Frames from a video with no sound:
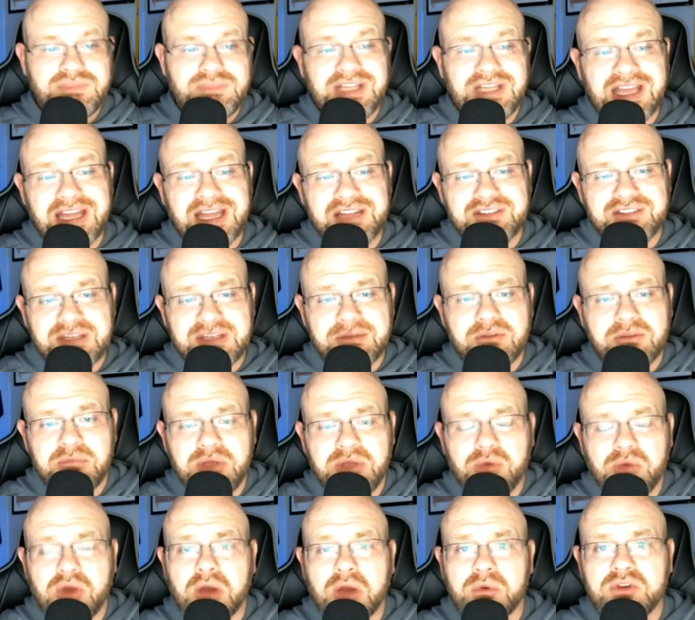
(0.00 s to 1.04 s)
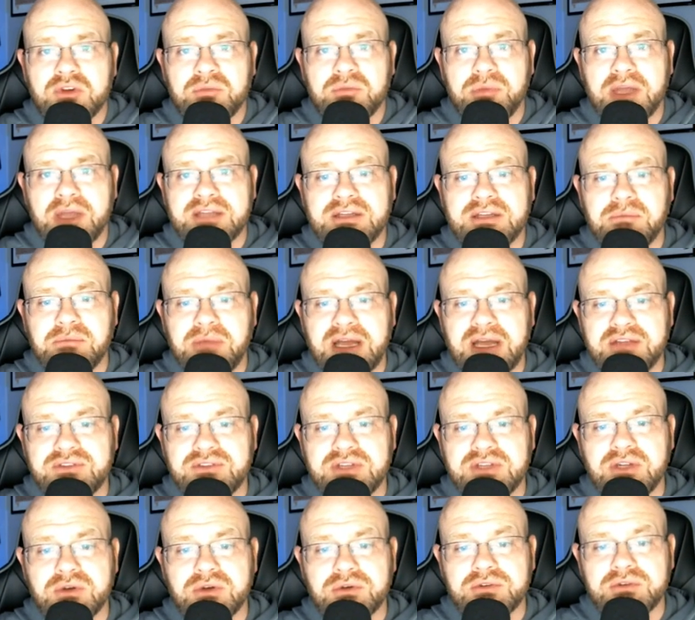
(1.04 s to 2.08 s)
and seems to be well-respected by
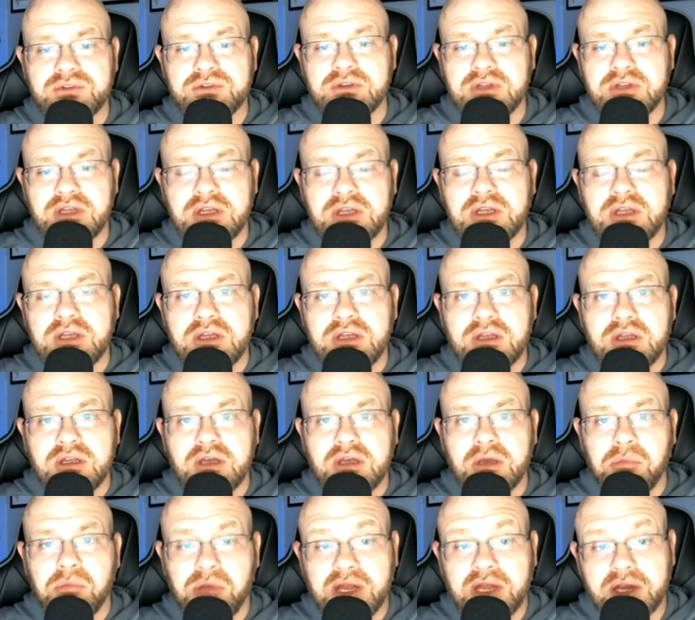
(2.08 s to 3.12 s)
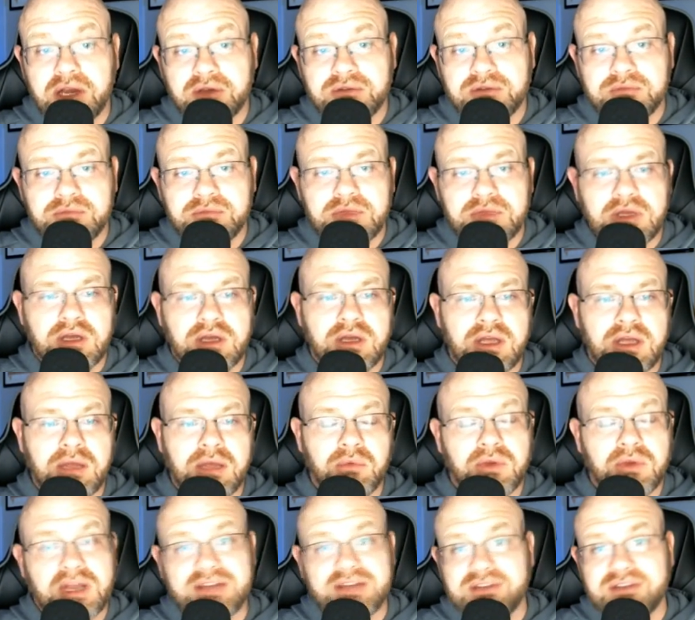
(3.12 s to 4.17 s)
Steelers players.
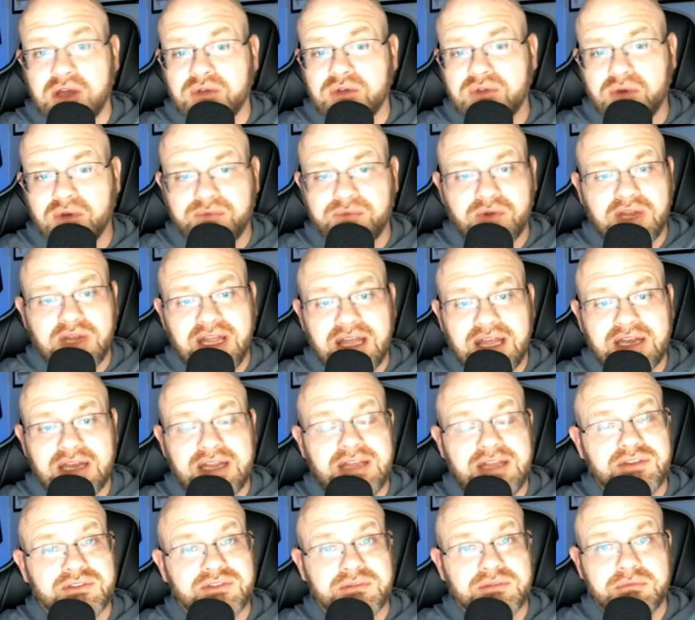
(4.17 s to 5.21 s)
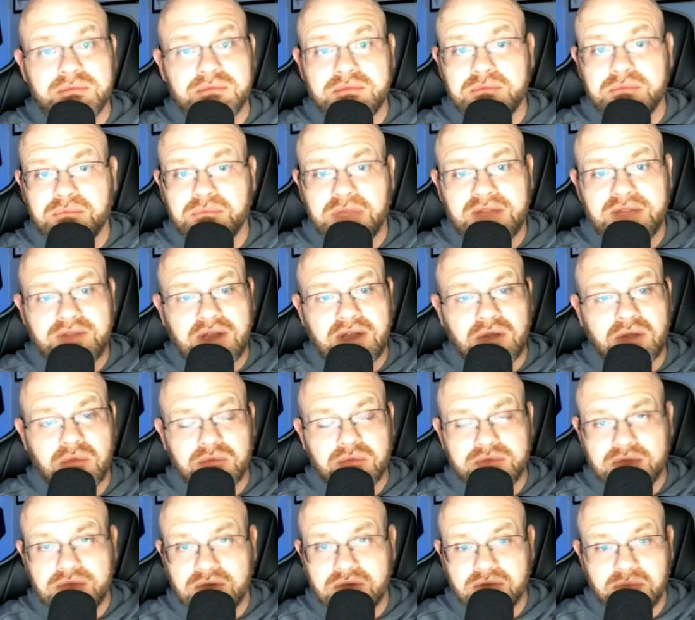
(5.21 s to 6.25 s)
Let's all don't forget, he's been there
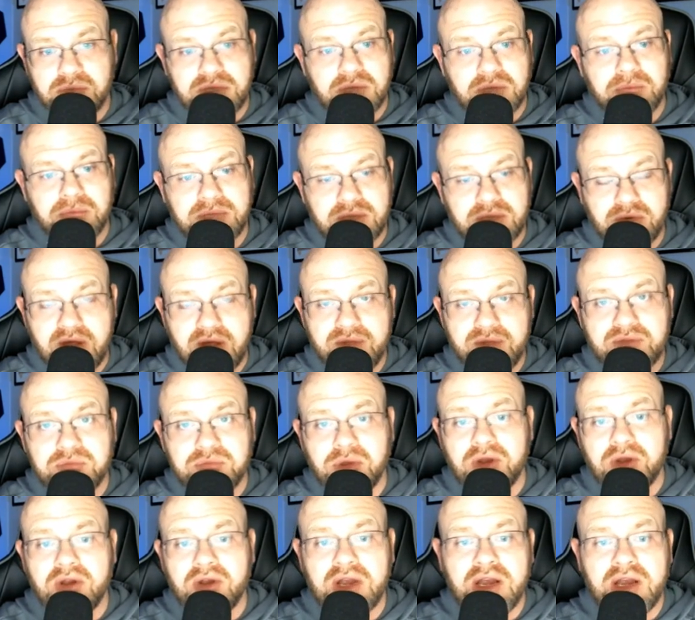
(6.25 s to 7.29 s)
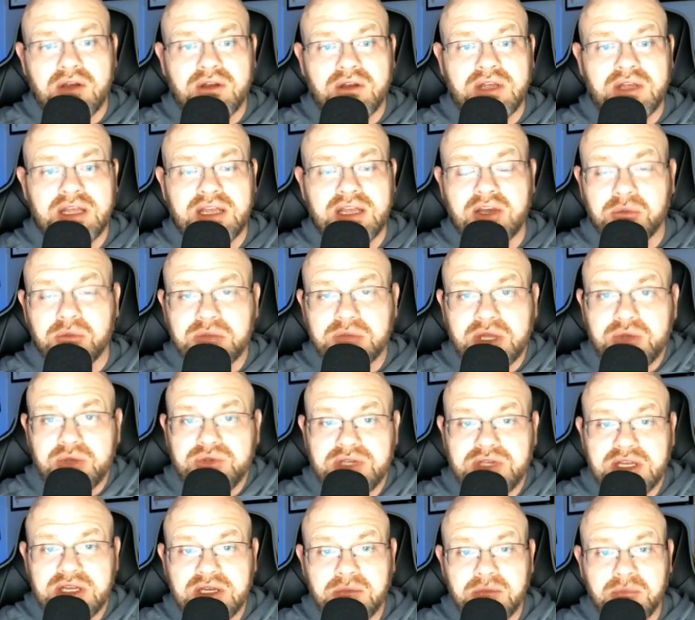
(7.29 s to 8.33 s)
during the Ben Roethlisberger era. He helped coach
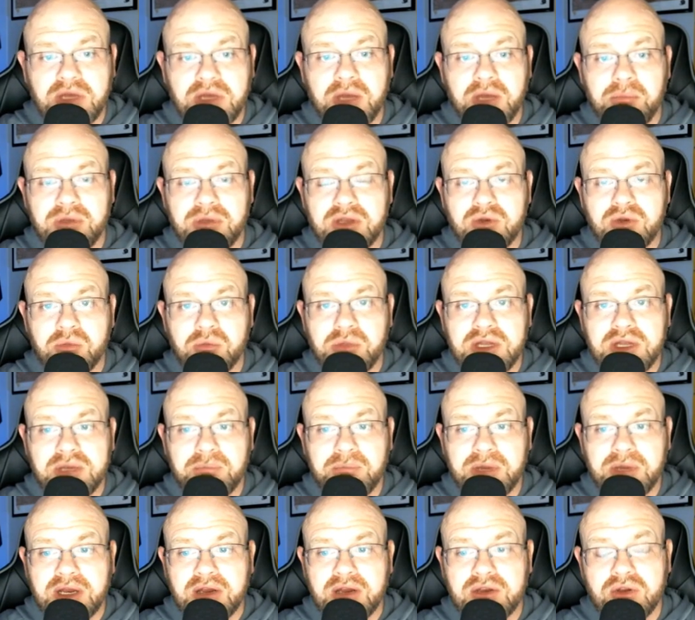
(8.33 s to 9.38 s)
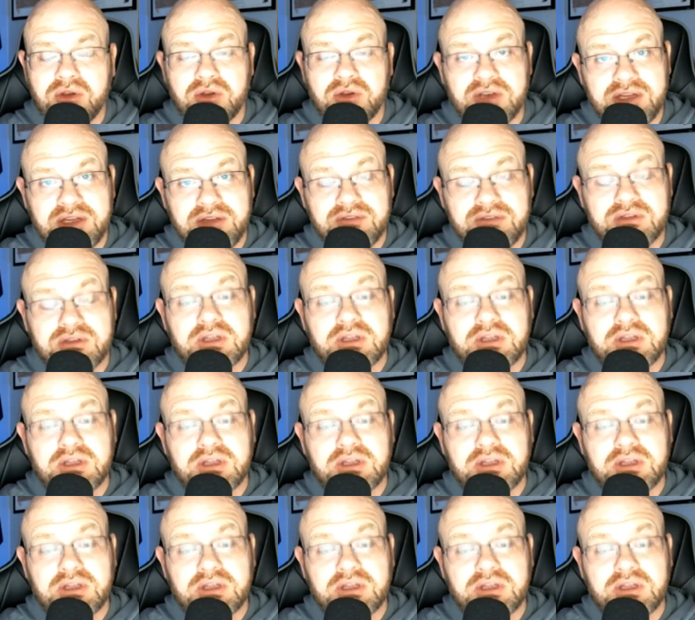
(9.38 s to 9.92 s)
him up a little bit, apparently, or at least